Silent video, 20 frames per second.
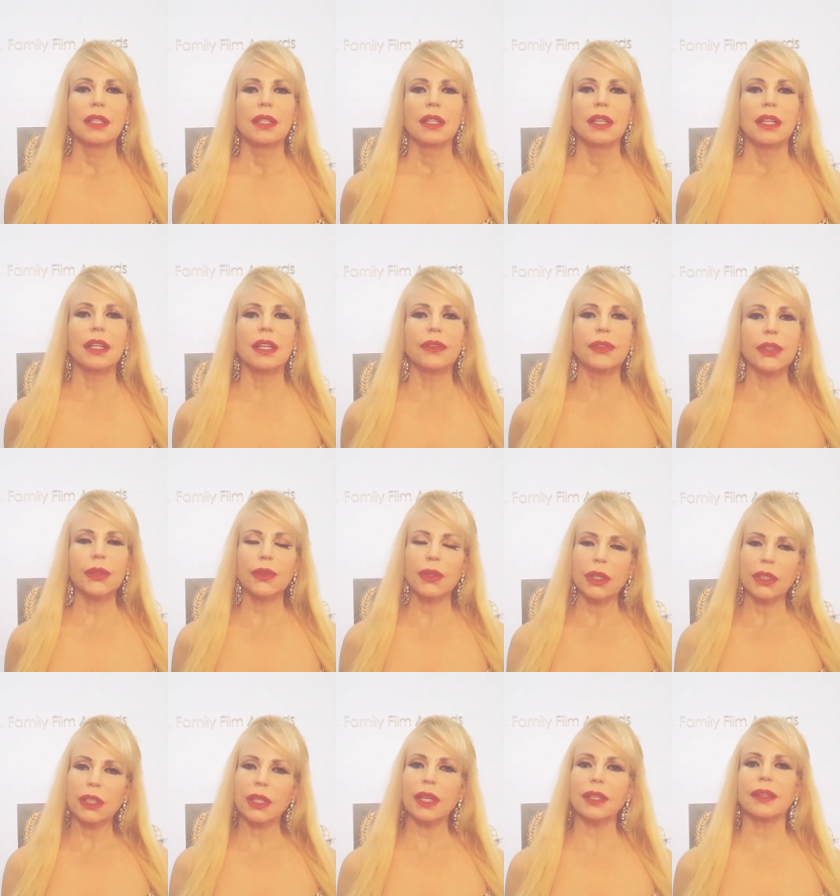Okay. And if you
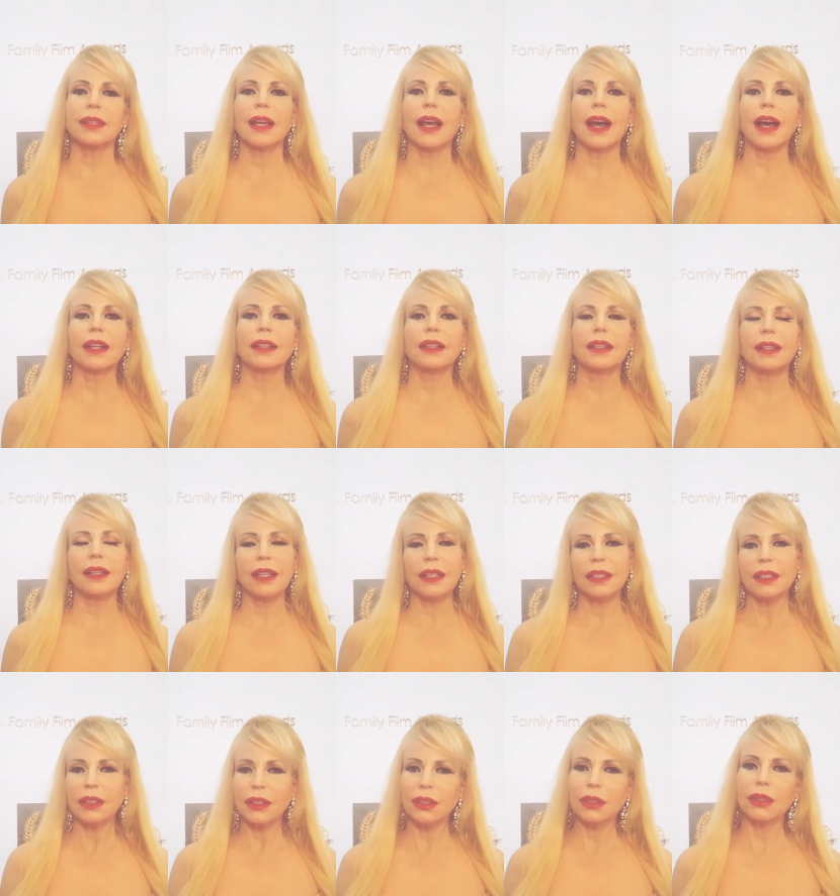get that,
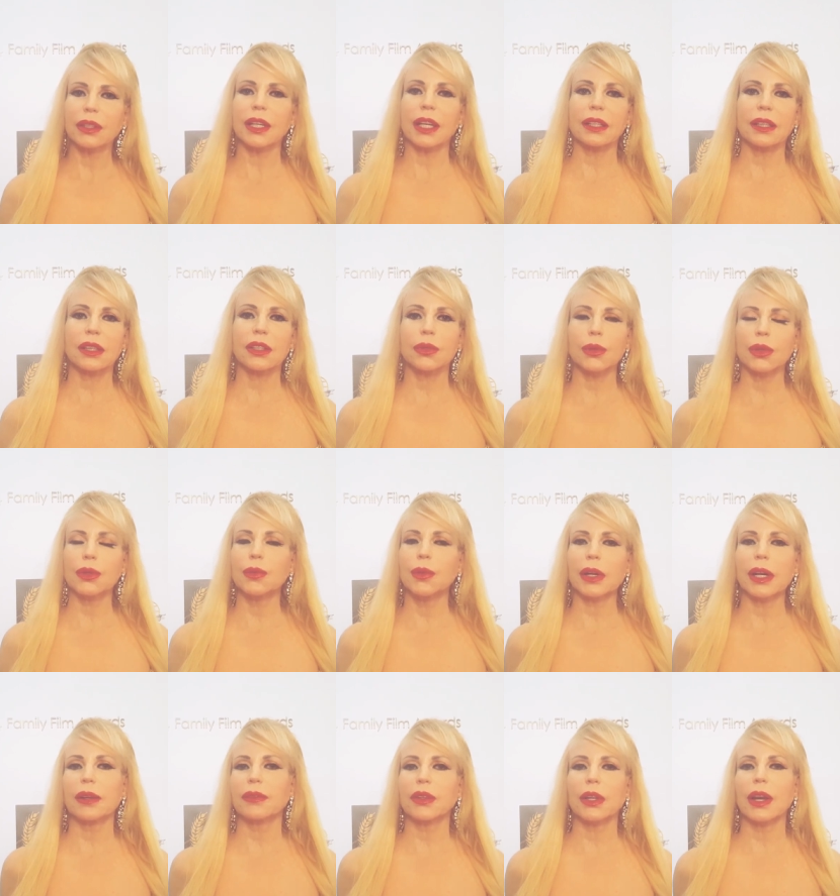then you'll get through
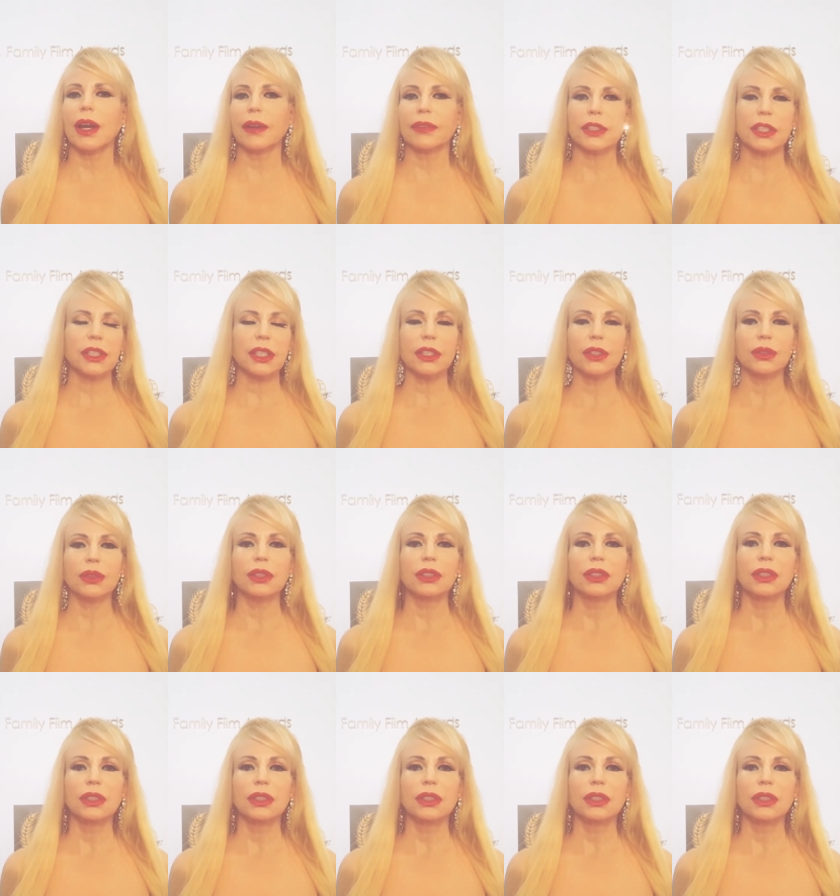whatever you have to do.